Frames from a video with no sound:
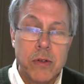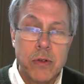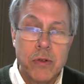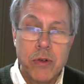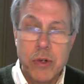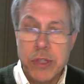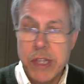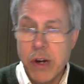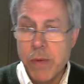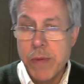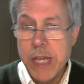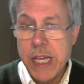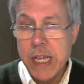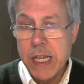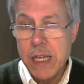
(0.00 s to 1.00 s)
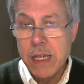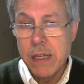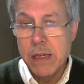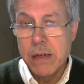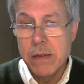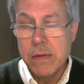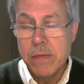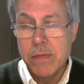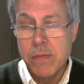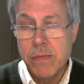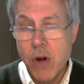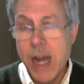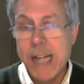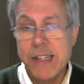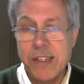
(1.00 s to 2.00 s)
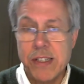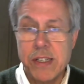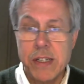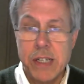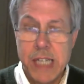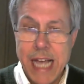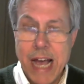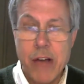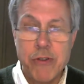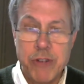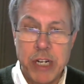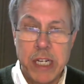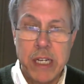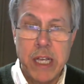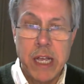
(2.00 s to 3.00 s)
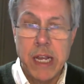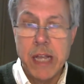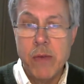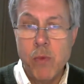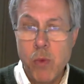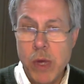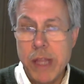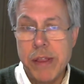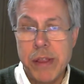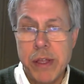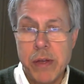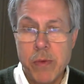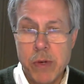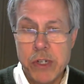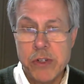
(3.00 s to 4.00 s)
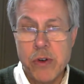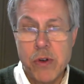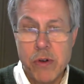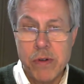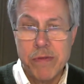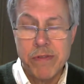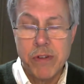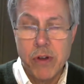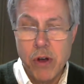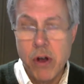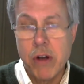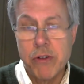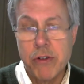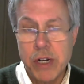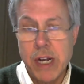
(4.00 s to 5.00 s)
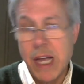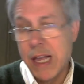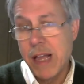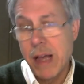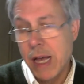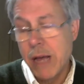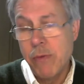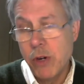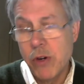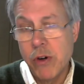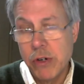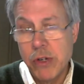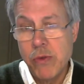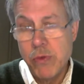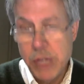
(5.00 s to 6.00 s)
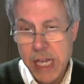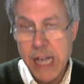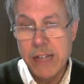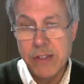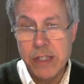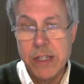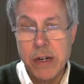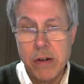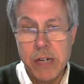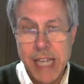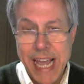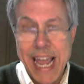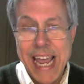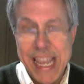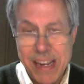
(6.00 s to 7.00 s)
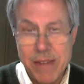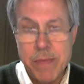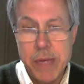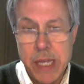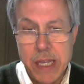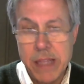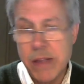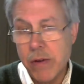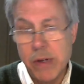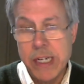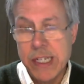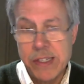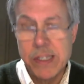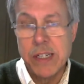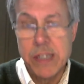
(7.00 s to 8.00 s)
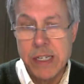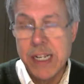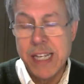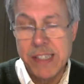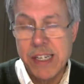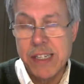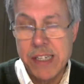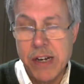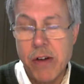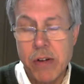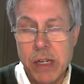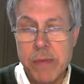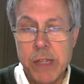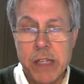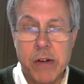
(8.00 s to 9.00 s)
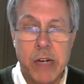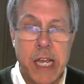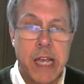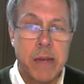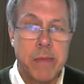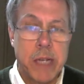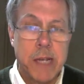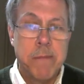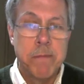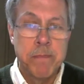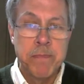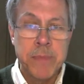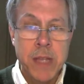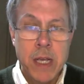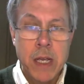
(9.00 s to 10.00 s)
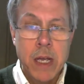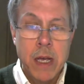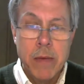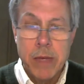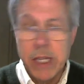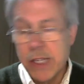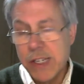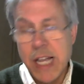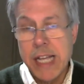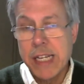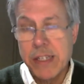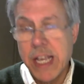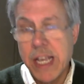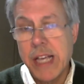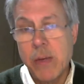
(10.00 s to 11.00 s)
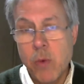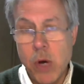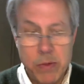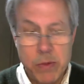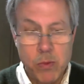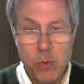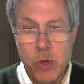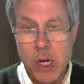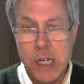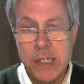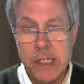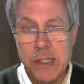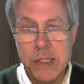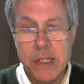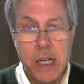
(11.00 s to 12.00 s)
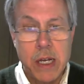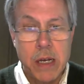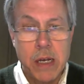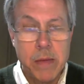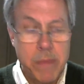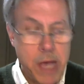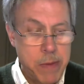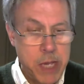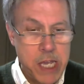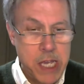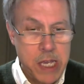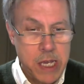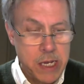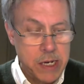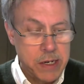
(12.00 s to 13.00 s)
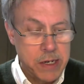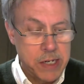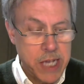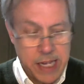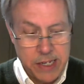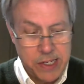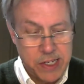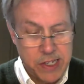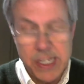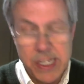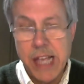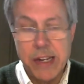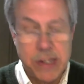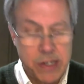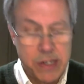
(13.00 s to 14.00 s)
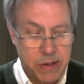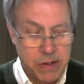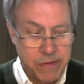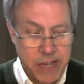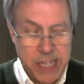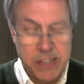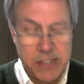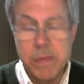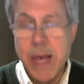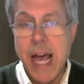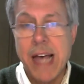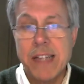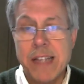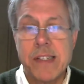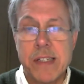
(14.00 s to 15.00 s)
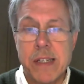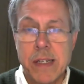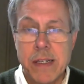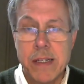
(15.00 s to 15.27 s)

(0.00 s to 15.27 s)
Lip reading: could there be price gouging in a with reserve auction? I would argue, yes, there can be. There isn't necessarily, but there can be. Because I could take what was maybe 10-cent face masks